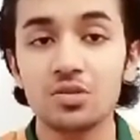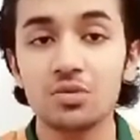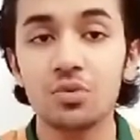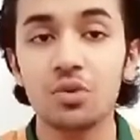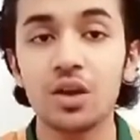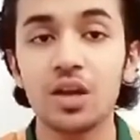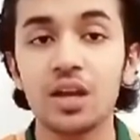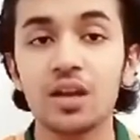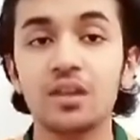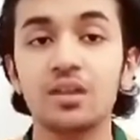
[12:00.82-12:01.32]

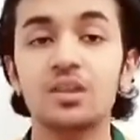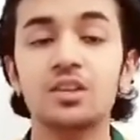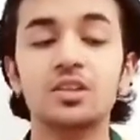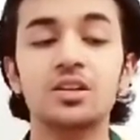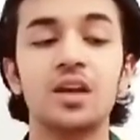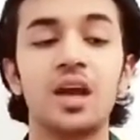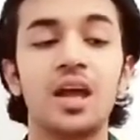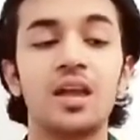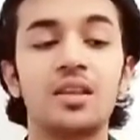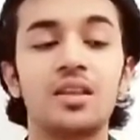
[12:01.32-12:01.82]
drawing,
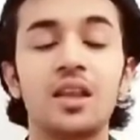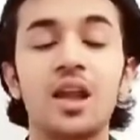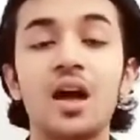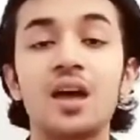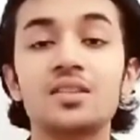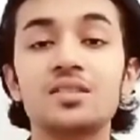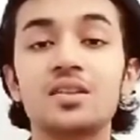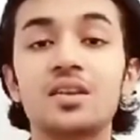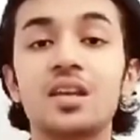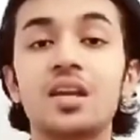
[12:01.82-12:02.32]
and
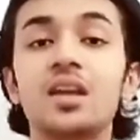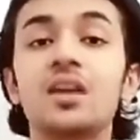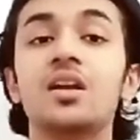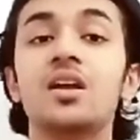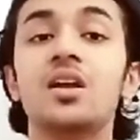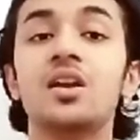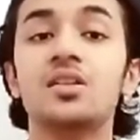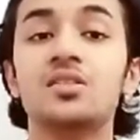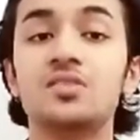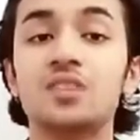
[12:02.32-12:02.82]
lastly,
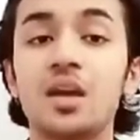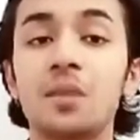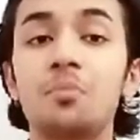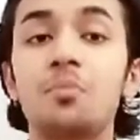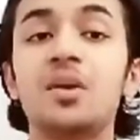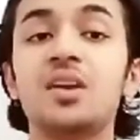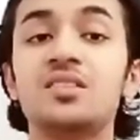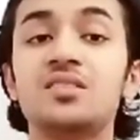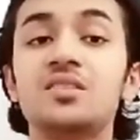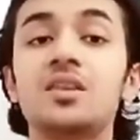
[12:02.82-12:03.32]

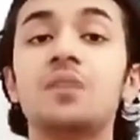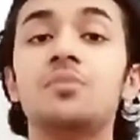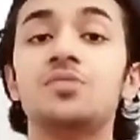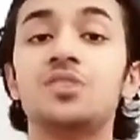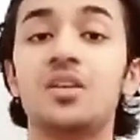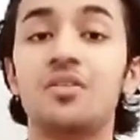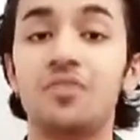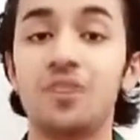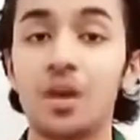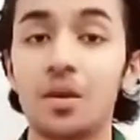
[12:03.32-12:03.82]
step-by-step
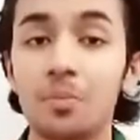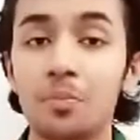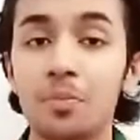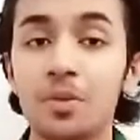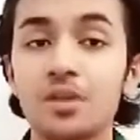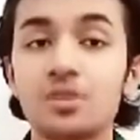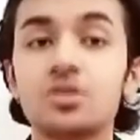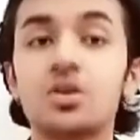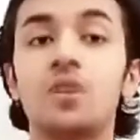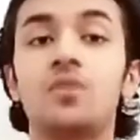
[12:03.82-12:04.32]

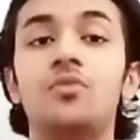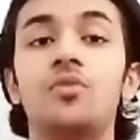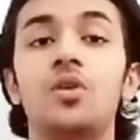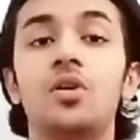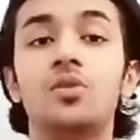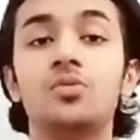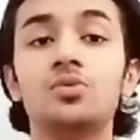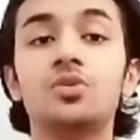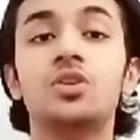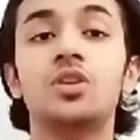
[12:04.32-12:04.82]
development
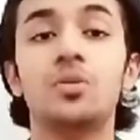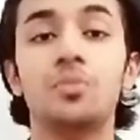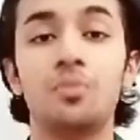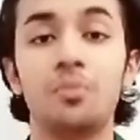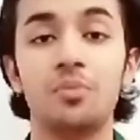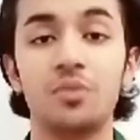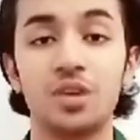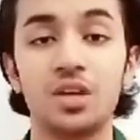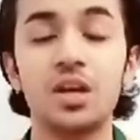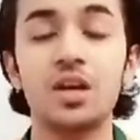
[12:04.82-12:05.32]
about the
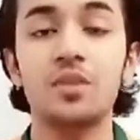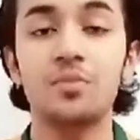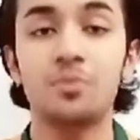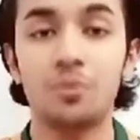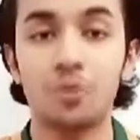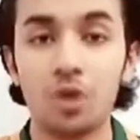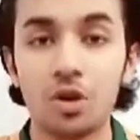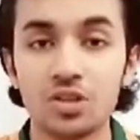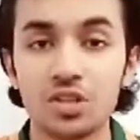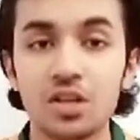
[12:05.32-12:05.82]
real
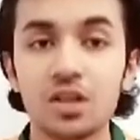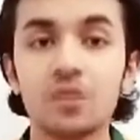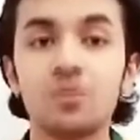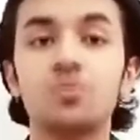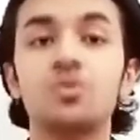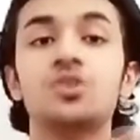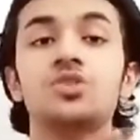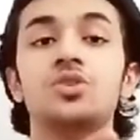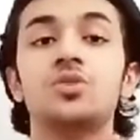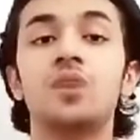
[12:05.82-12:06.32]
product
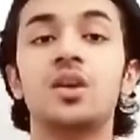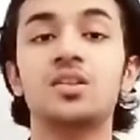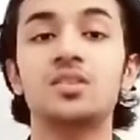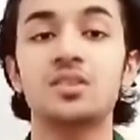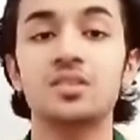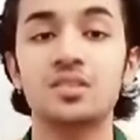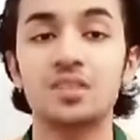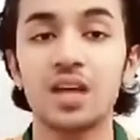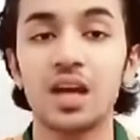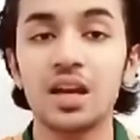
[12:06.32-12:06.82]
which you had
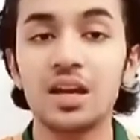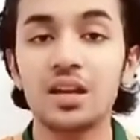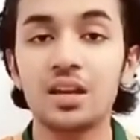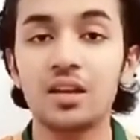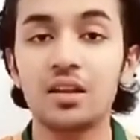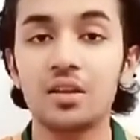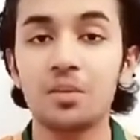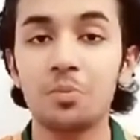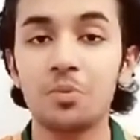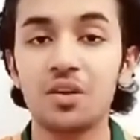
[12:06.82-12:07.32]
designed in
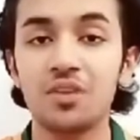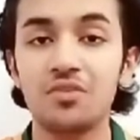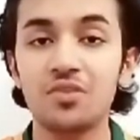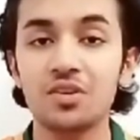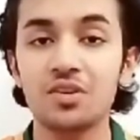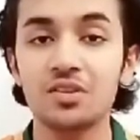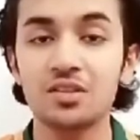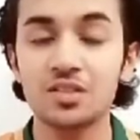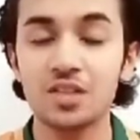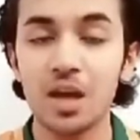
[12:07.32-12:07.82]
the
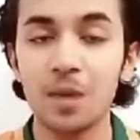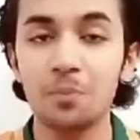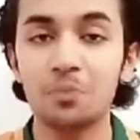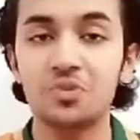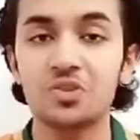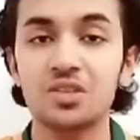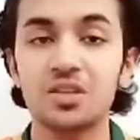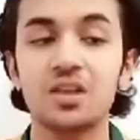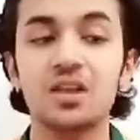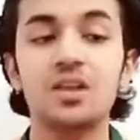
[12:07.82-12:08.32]
previous
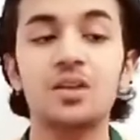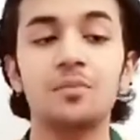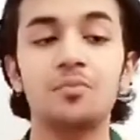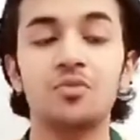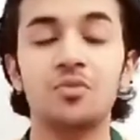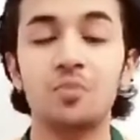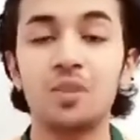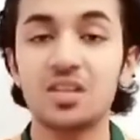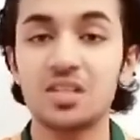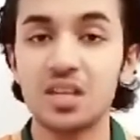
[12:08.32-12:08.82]
steps,
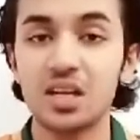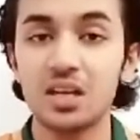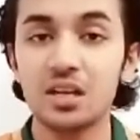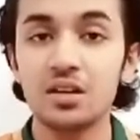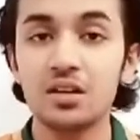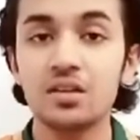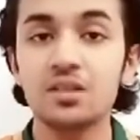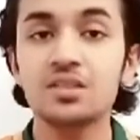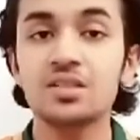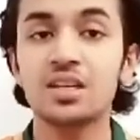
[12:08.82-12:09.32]

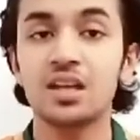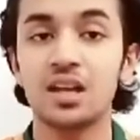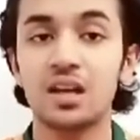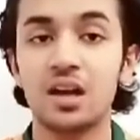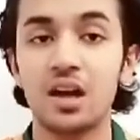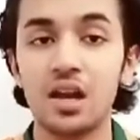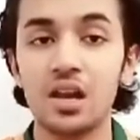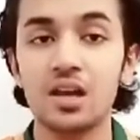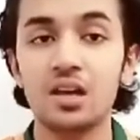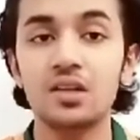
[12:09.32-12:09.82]
materials,
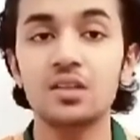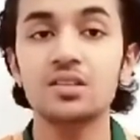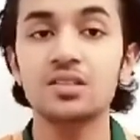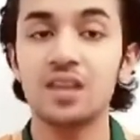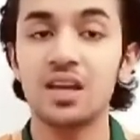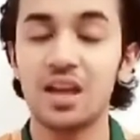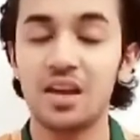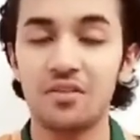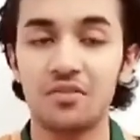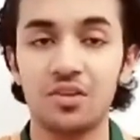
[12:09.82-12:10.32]
colors,
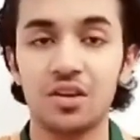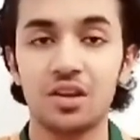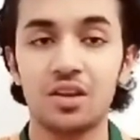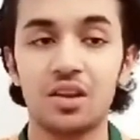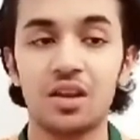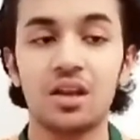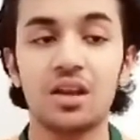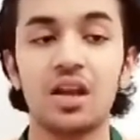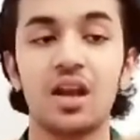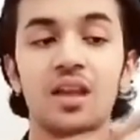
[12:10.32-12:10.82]

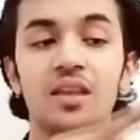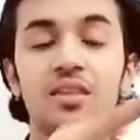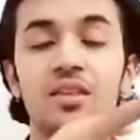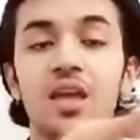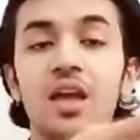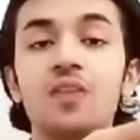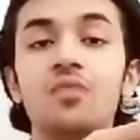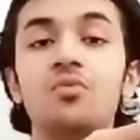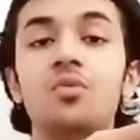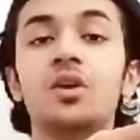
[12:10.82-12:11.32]
everything. And
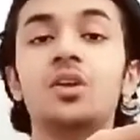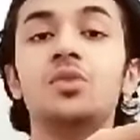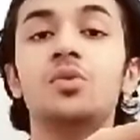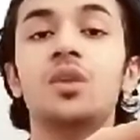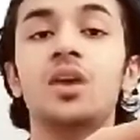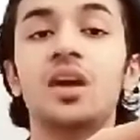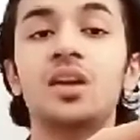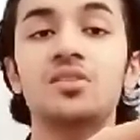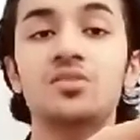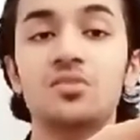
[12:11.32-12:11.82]
then when you
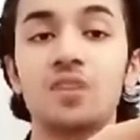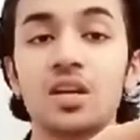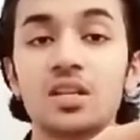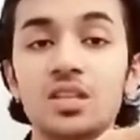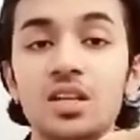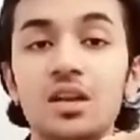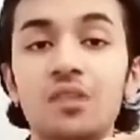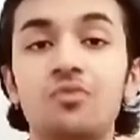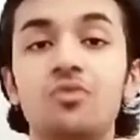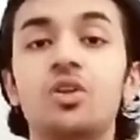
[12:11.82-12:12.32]
get
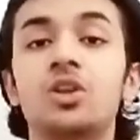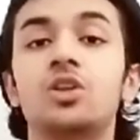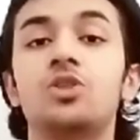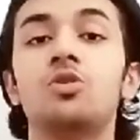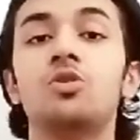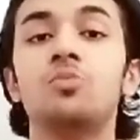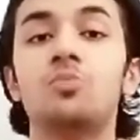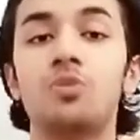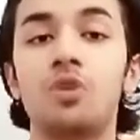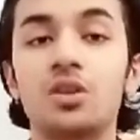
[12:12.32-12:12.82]
ready with your
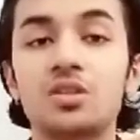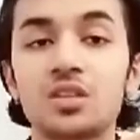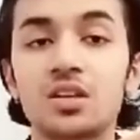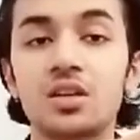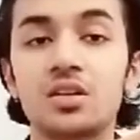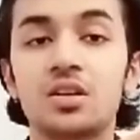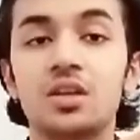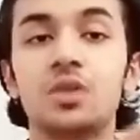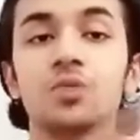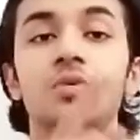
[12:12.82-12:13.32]
project,
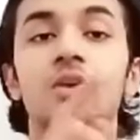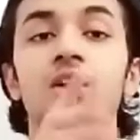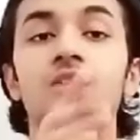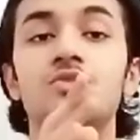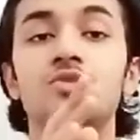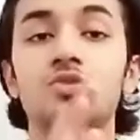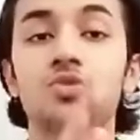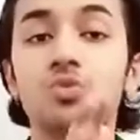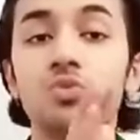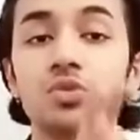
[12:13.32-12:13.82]
you can
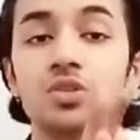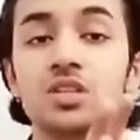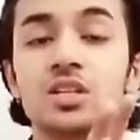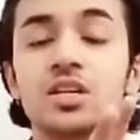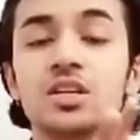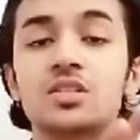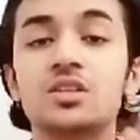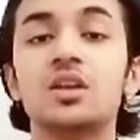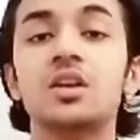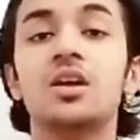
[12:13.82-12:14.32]
shoot
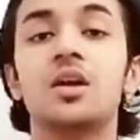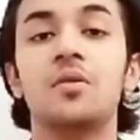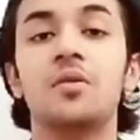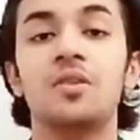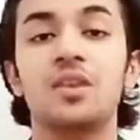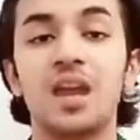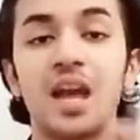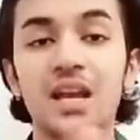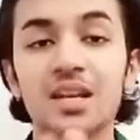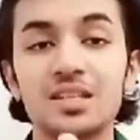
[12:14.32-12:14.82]
it
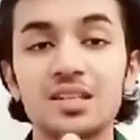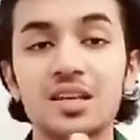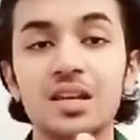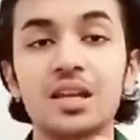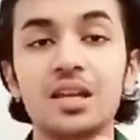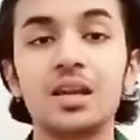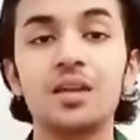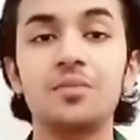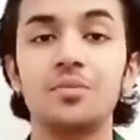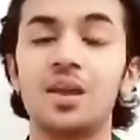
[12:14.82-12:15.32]

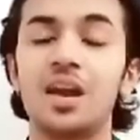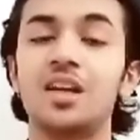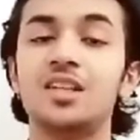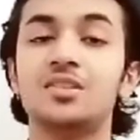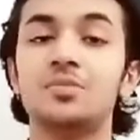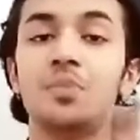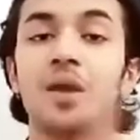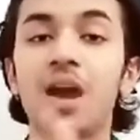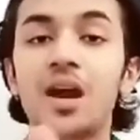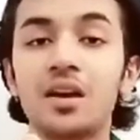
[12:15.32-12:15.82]
nicely, nice
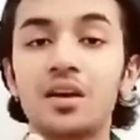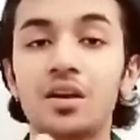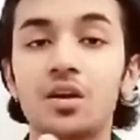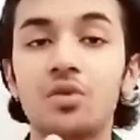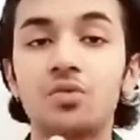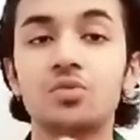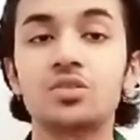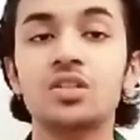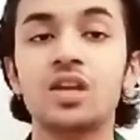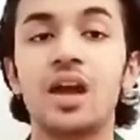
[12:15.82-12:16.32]

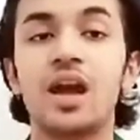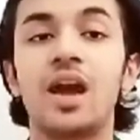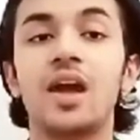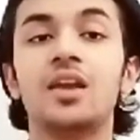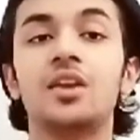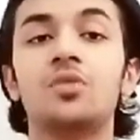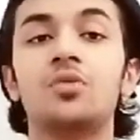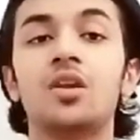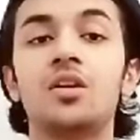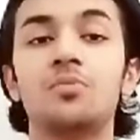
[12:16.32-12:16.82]
background,
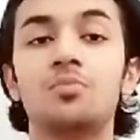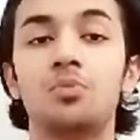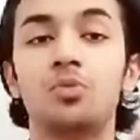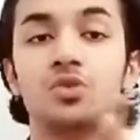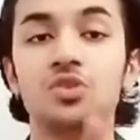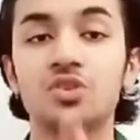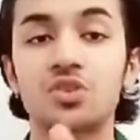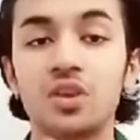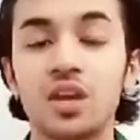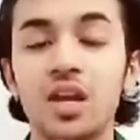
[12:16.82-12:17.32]
and you can
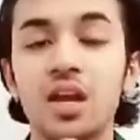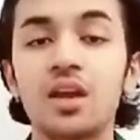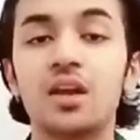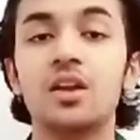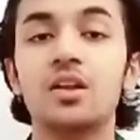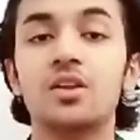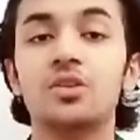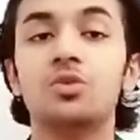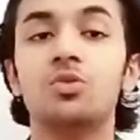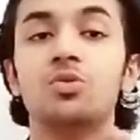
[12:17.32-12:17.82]
portray
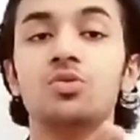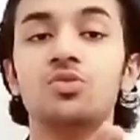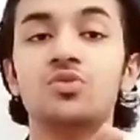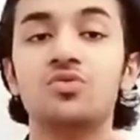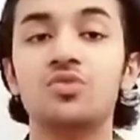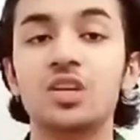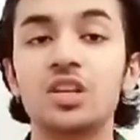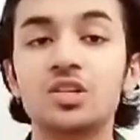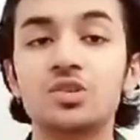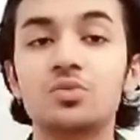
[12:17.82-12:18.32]
those
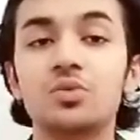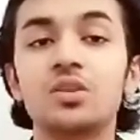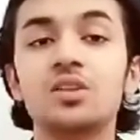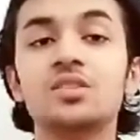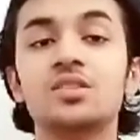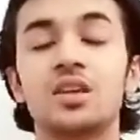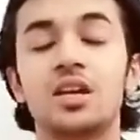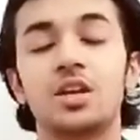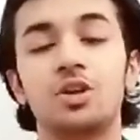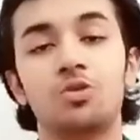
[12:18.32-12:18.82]

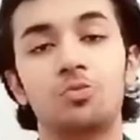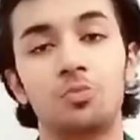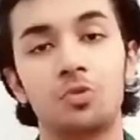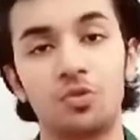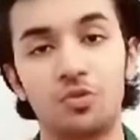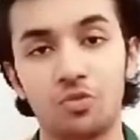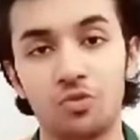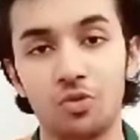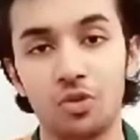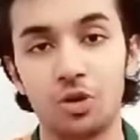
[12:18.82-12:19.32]
visuals in your
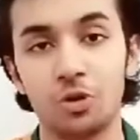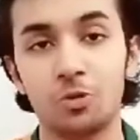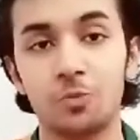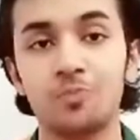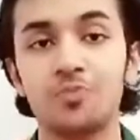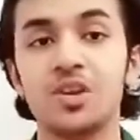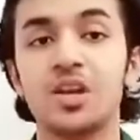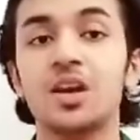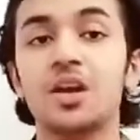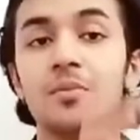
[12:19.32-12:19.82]
portfolio.
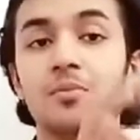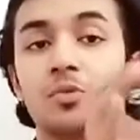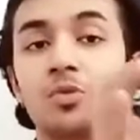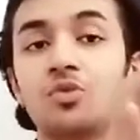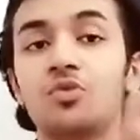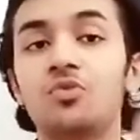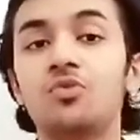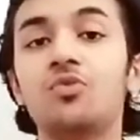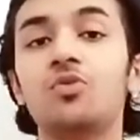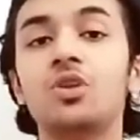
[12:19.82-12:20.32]

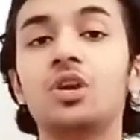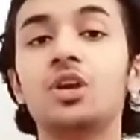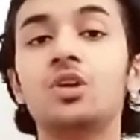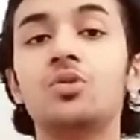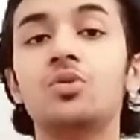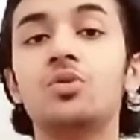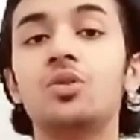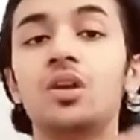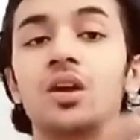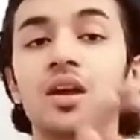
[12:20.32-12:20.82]

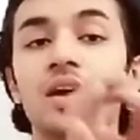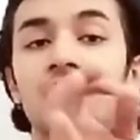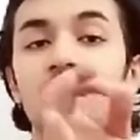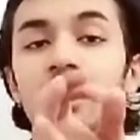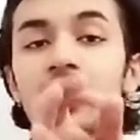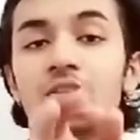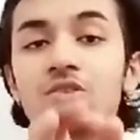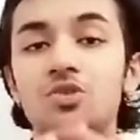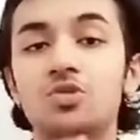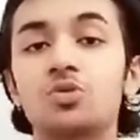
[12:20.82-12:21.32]
Portfolio
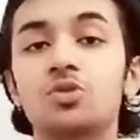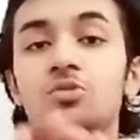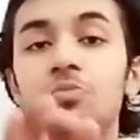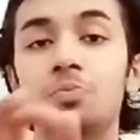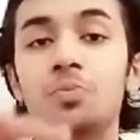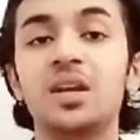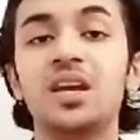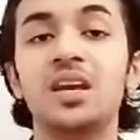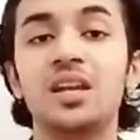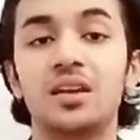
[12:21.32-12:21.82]
should
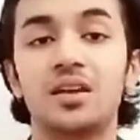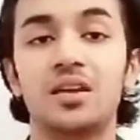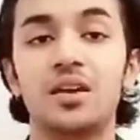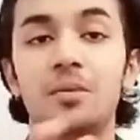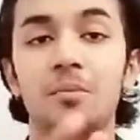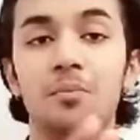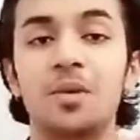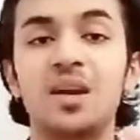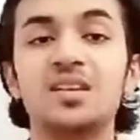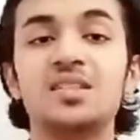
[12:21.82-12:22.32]
be
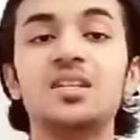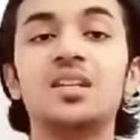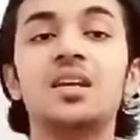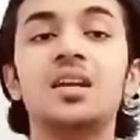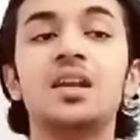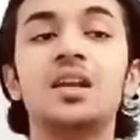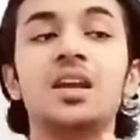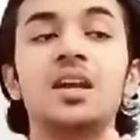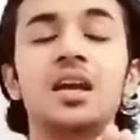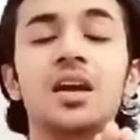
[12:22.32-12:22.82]

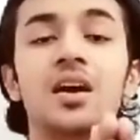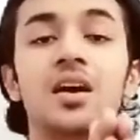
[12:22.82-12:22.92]
basically